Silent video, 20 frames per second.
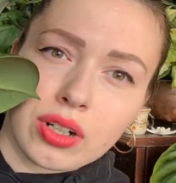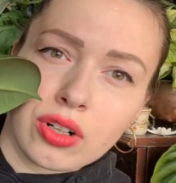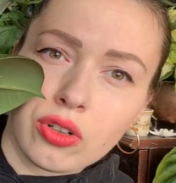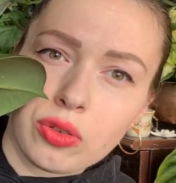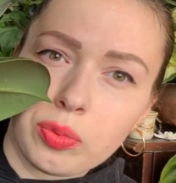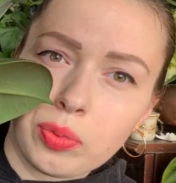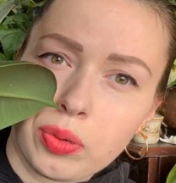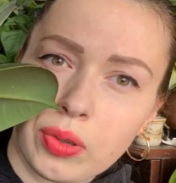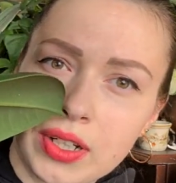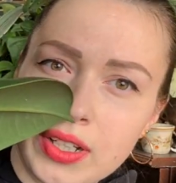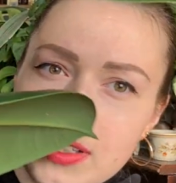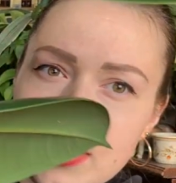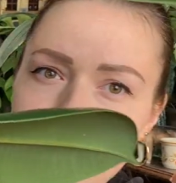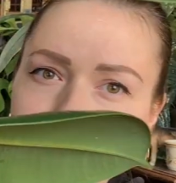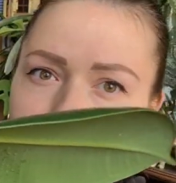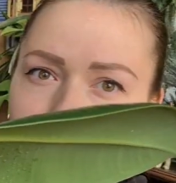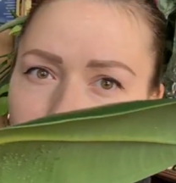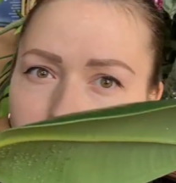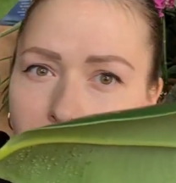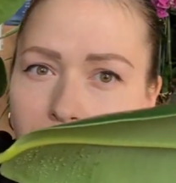grow points
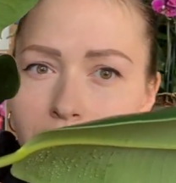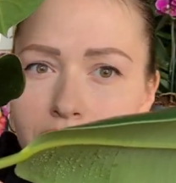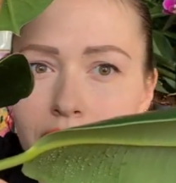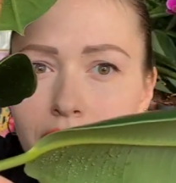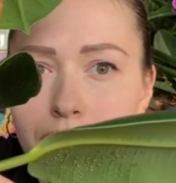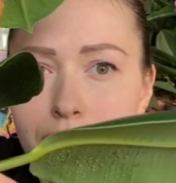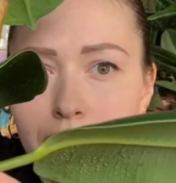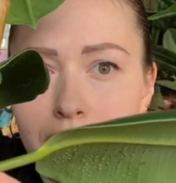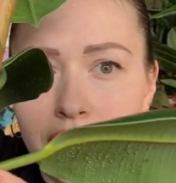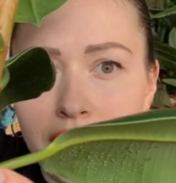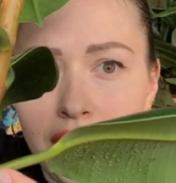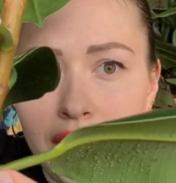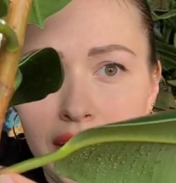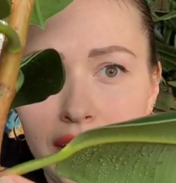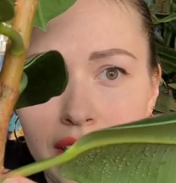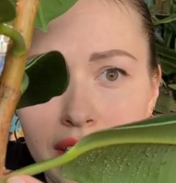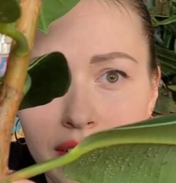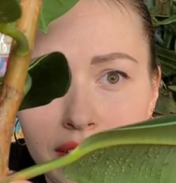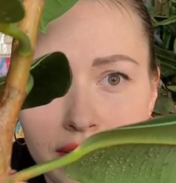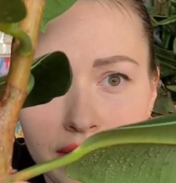growing over
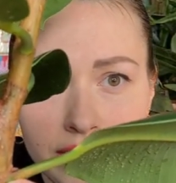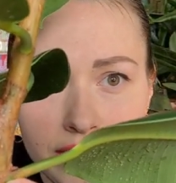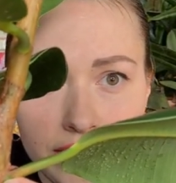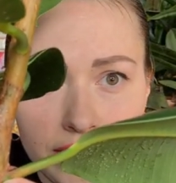here,